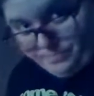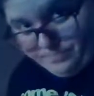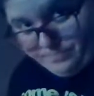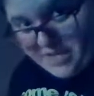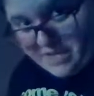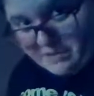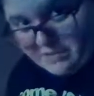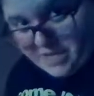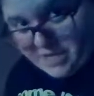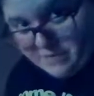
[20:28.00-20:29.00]
Be,
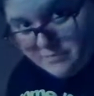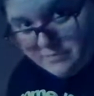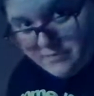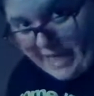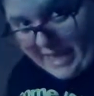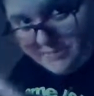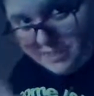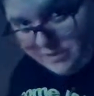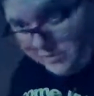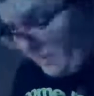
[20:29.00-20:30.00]

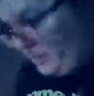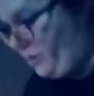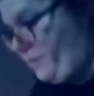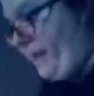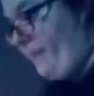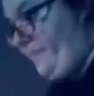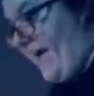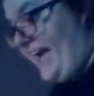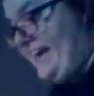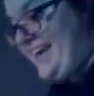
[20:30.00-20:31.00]
absolutely clear about
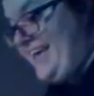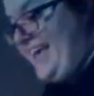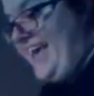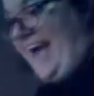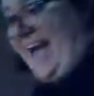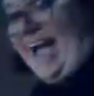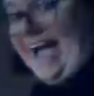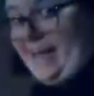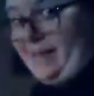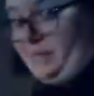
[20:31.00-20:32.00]
that.
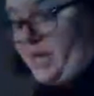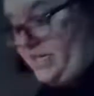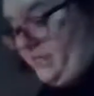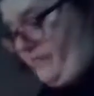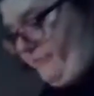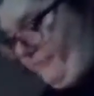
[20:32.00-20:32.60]
I am not a thief.